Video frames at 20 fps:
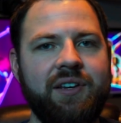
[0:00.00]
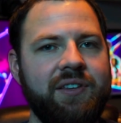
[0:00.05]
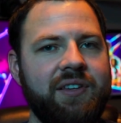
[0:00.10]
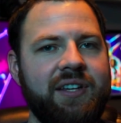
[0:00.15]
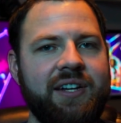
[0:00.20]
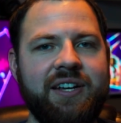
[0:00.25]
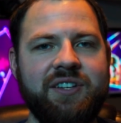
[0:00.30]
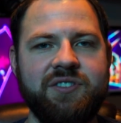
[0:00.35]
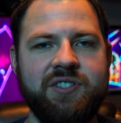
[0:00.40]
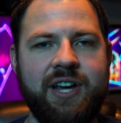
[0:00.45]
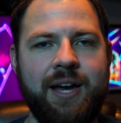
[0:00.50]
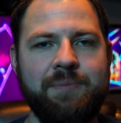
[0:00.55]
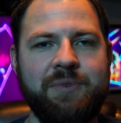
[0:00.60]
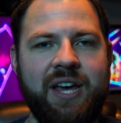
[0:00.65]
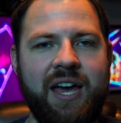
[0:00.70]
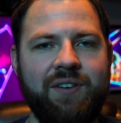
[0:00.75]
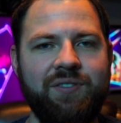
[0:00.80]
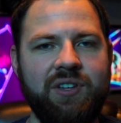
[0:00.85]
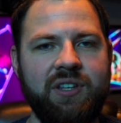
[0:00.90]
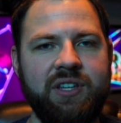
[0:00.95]
then I stopped
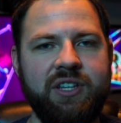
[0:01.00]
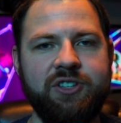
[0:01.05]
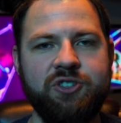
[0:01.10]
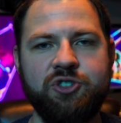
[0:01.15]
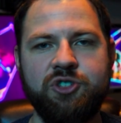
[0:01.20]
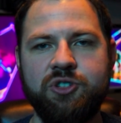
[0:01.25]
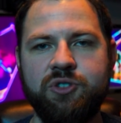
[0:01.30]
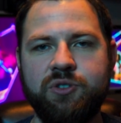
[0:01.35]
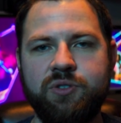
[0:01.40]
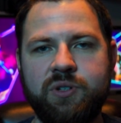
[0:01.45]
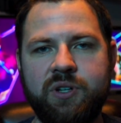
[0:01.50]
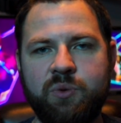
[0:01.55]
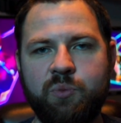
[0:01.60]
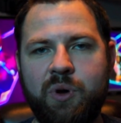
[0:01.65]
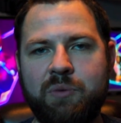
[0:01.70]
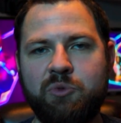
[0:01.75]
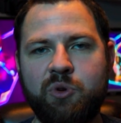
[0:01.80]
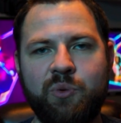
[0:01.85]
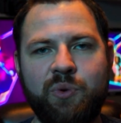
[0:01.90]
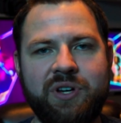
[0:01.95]
having the issue and
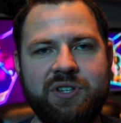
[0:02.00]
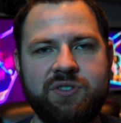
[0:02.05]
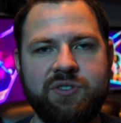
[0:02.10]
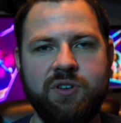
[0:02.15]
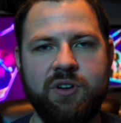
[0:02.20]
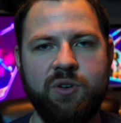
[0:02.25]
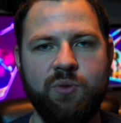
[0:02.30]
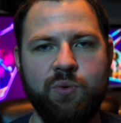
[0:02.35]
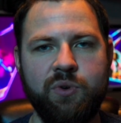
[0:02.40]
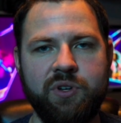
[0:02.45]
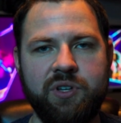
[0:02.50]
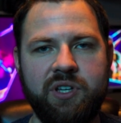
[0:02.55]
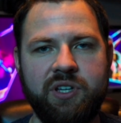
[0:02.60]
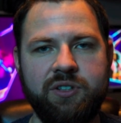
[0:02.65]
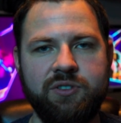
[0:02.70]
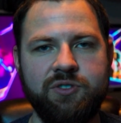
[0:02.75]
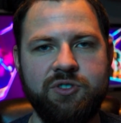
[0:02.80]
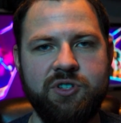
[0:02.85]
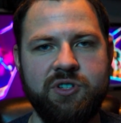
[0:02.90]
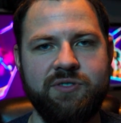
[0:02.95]
web requests started
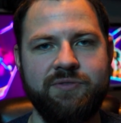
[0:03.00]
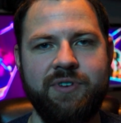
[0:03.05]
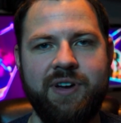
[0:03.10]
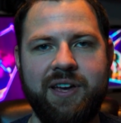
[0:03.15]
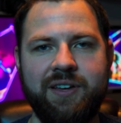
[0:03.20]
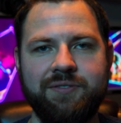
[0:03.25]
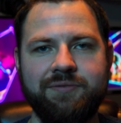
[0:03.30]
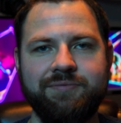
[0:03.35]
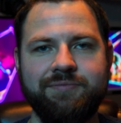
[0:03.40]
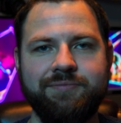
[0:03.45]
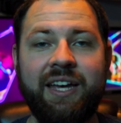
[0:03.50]
working just fine.